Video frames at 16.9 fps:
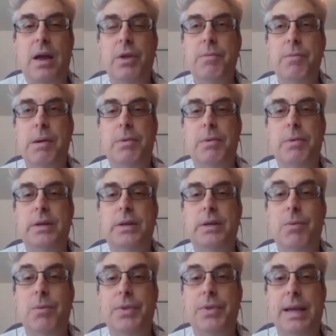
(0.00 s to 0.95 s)
I only
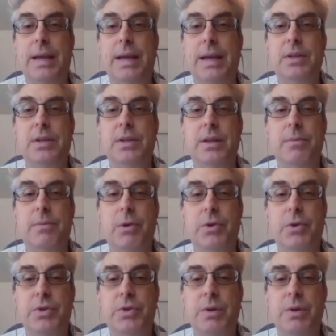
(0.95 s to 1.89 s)
remember a couple things
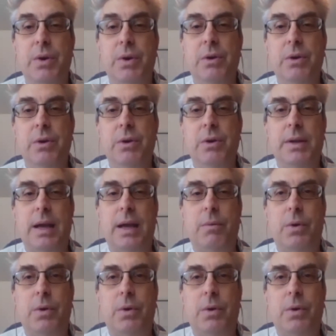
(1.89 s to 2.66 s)
in the emergency room,